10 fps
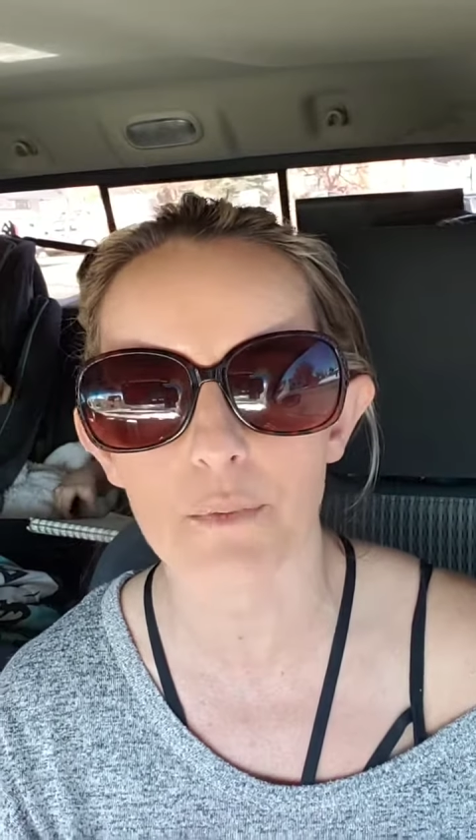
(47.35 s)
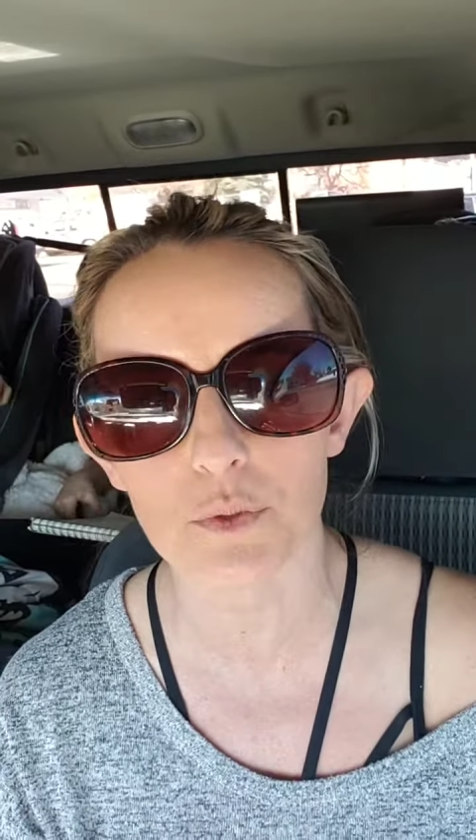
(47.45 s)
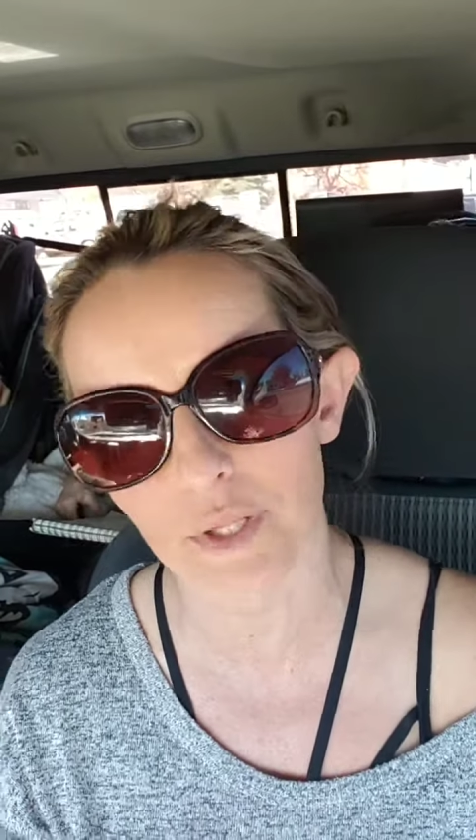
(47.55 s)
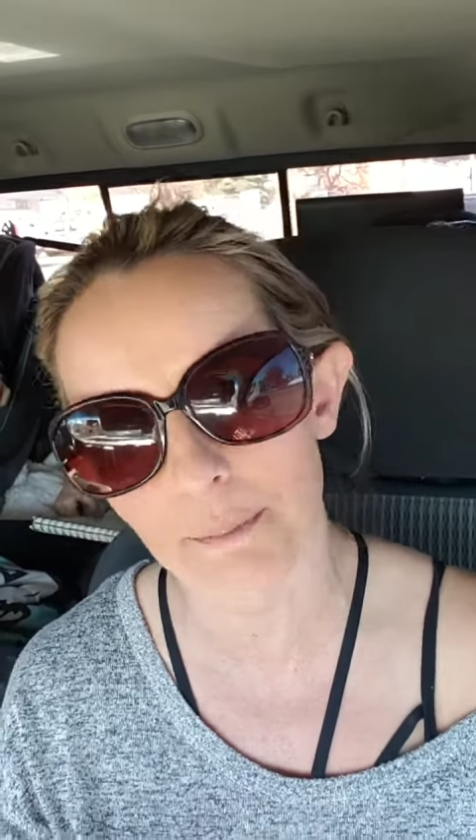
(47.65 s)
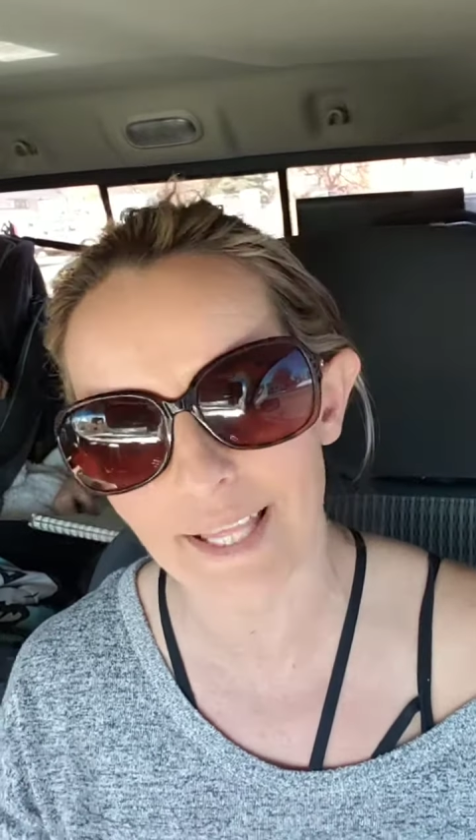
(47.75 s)

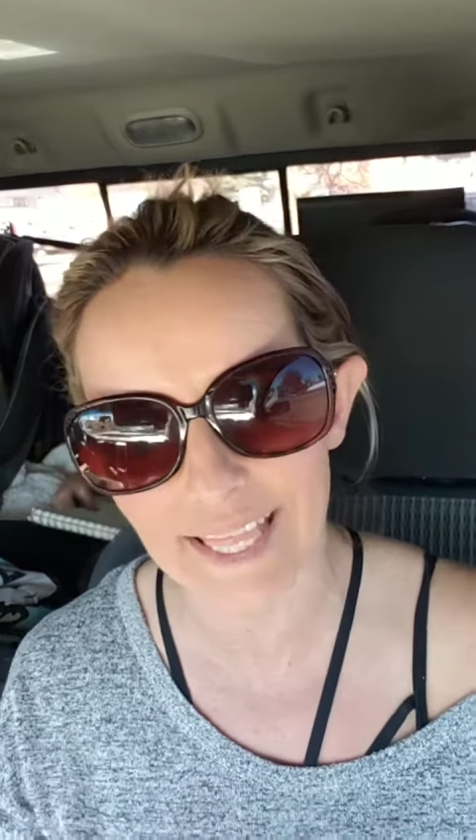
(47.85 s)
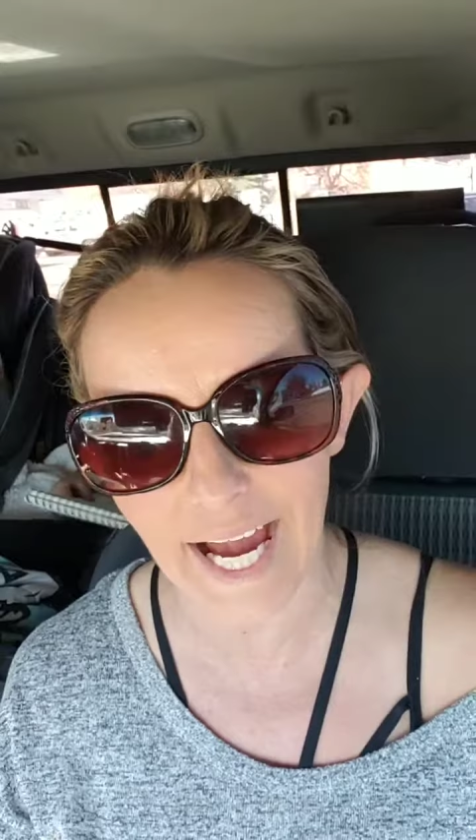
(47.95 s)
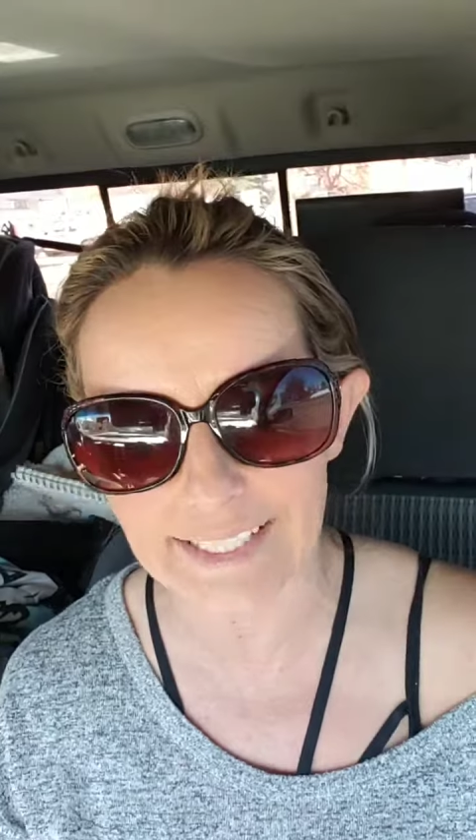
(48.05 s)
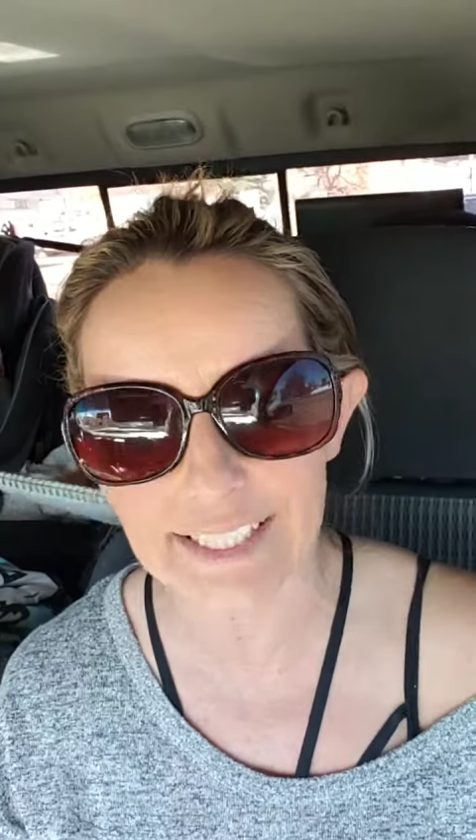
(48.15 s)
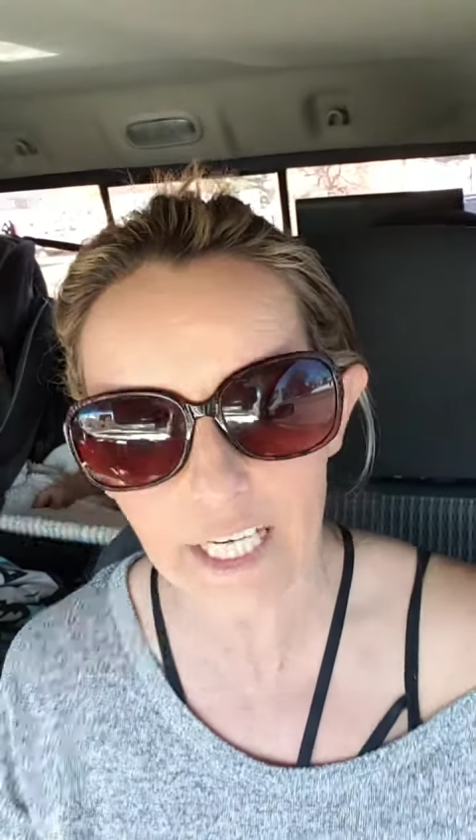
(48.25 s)
was with my
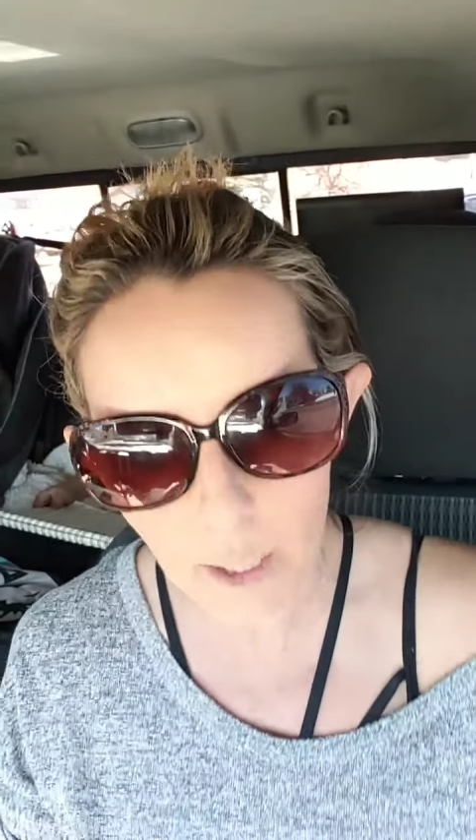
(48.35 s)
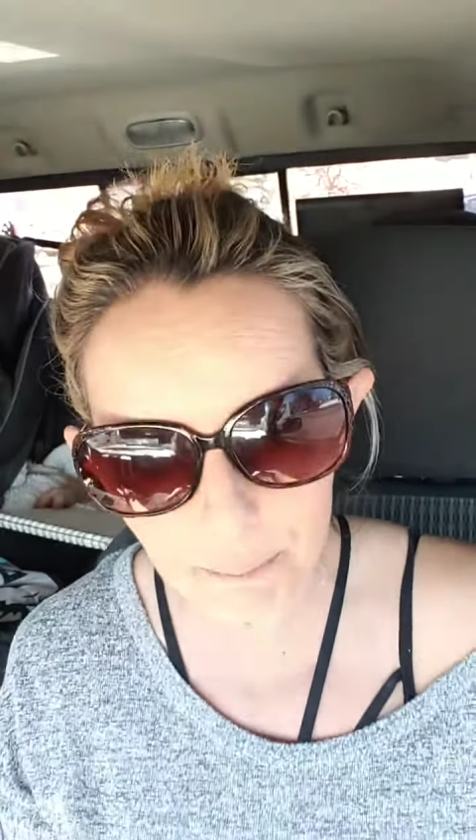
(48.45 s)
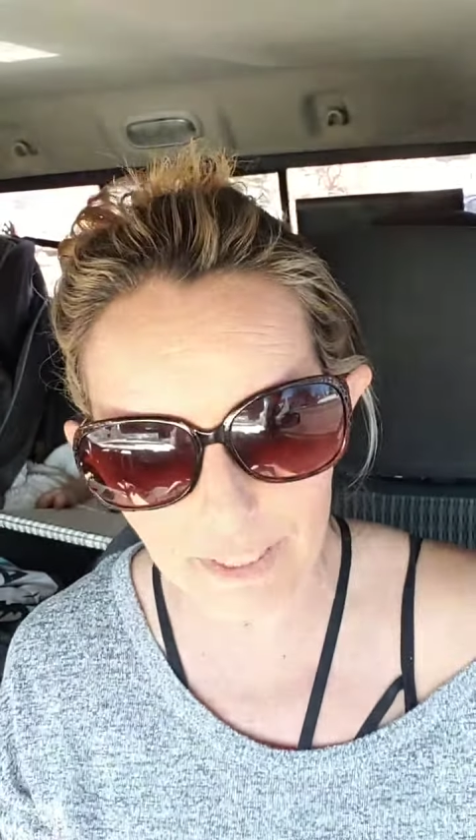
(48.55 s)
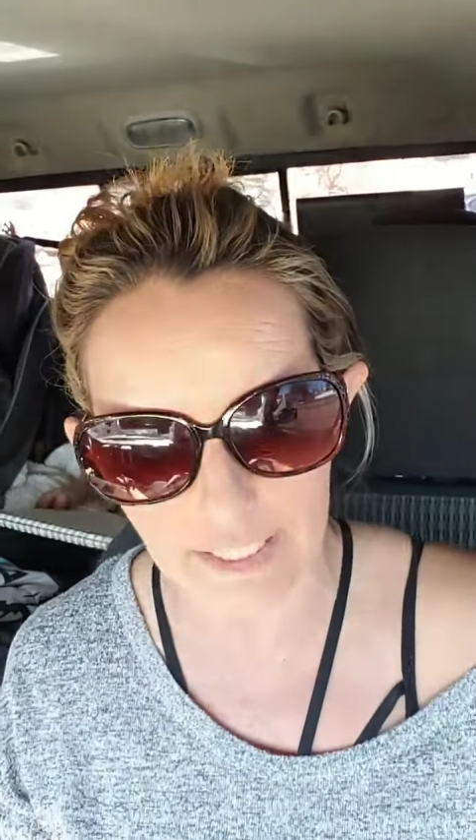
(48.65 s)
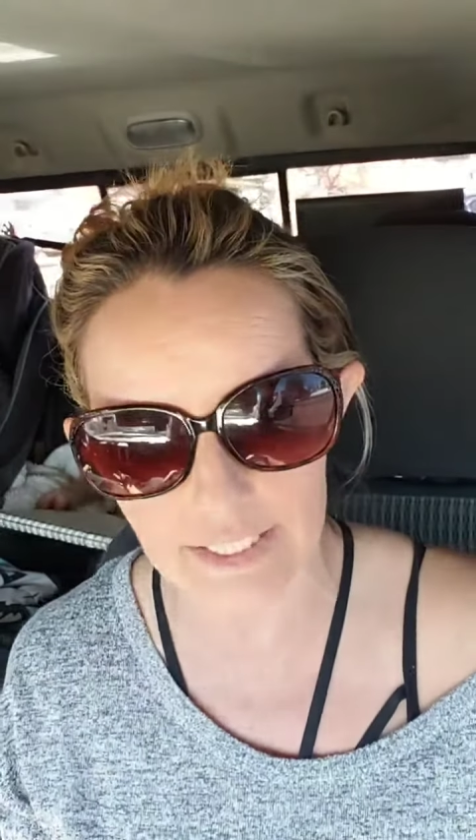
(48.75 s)
last
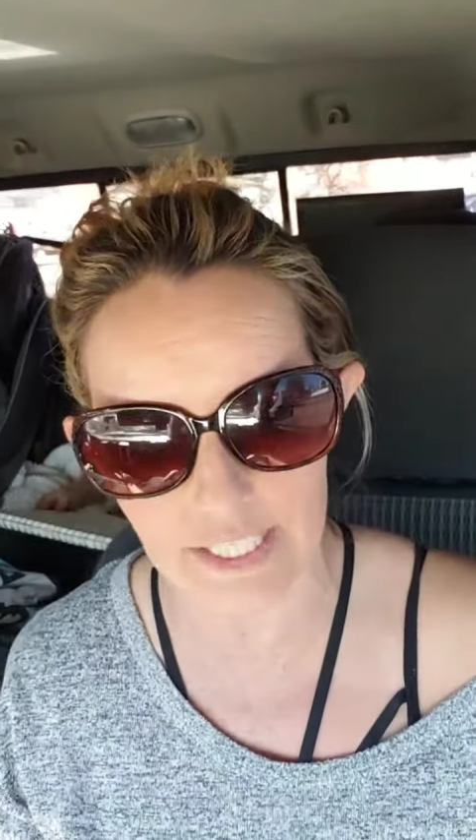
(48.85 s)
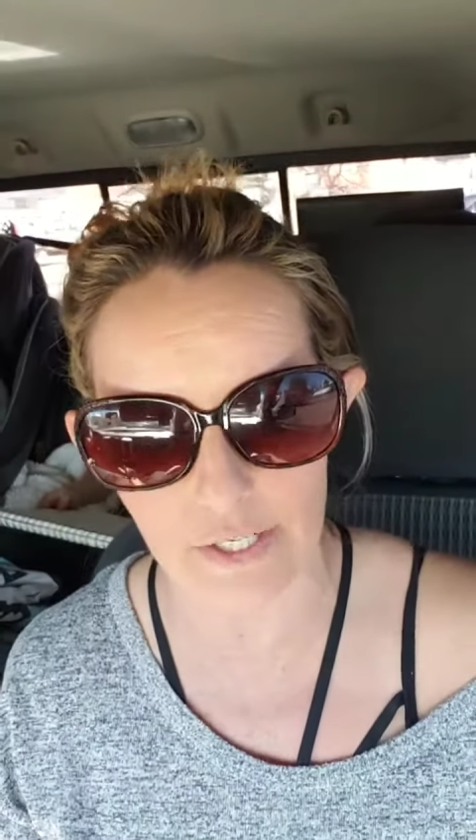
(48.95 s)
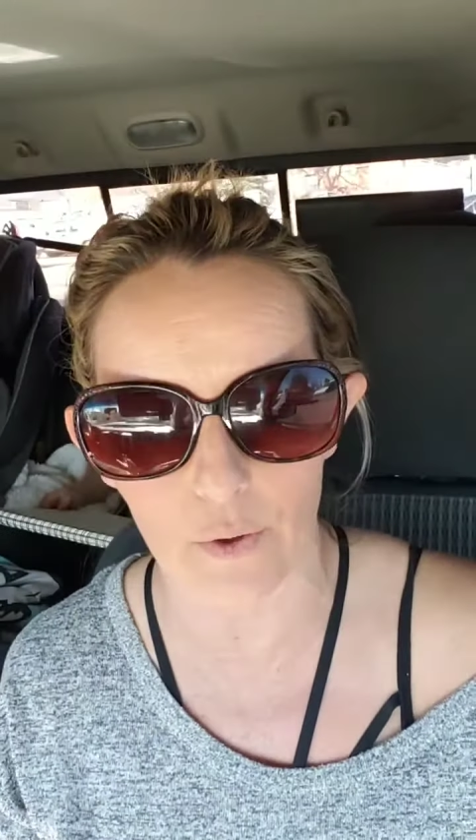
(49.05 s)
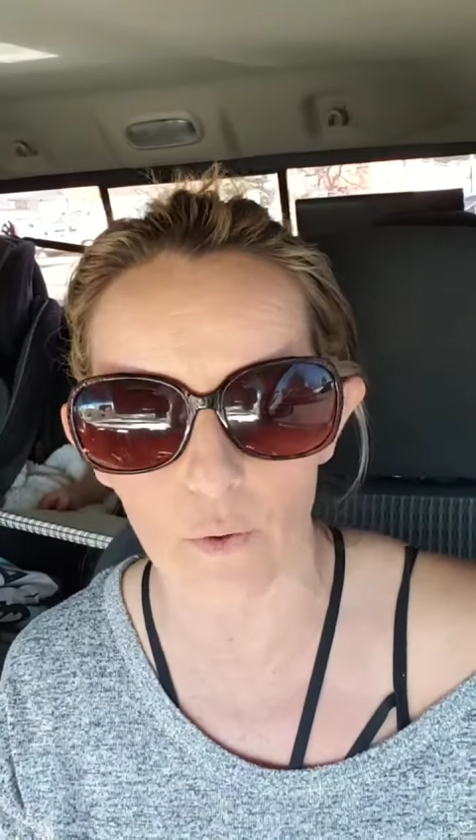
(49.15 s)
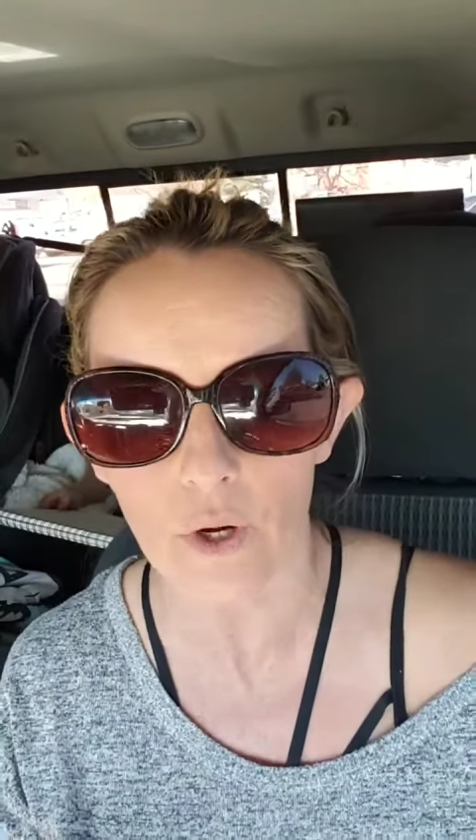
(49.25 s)
company
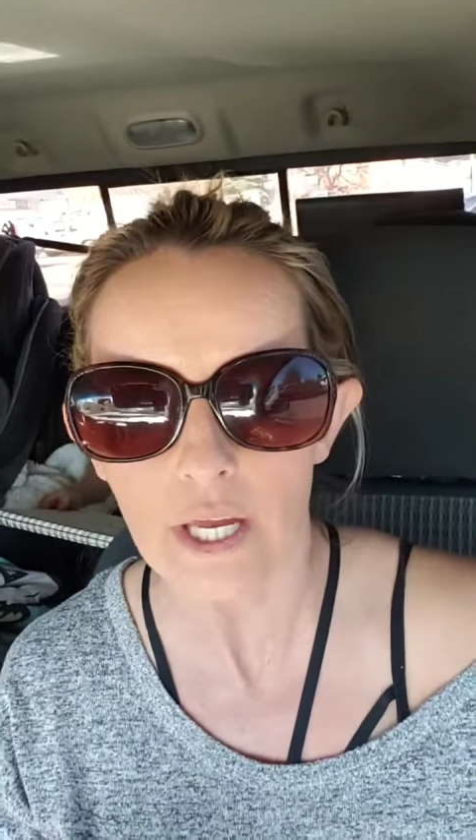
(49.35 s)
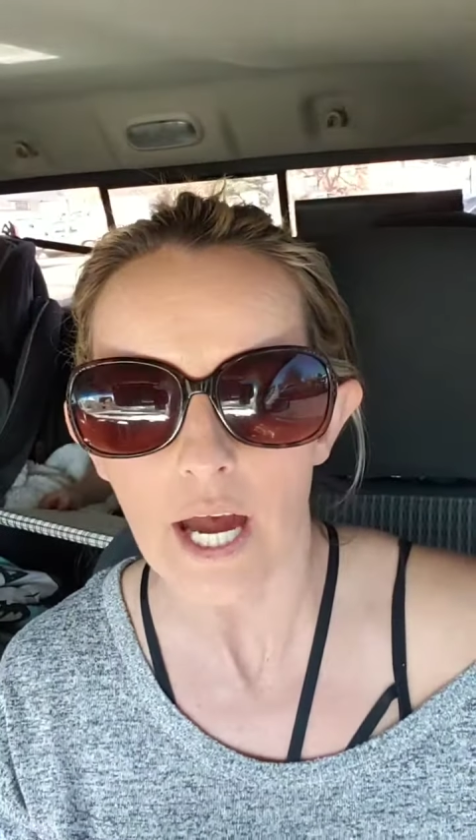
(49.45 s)
still,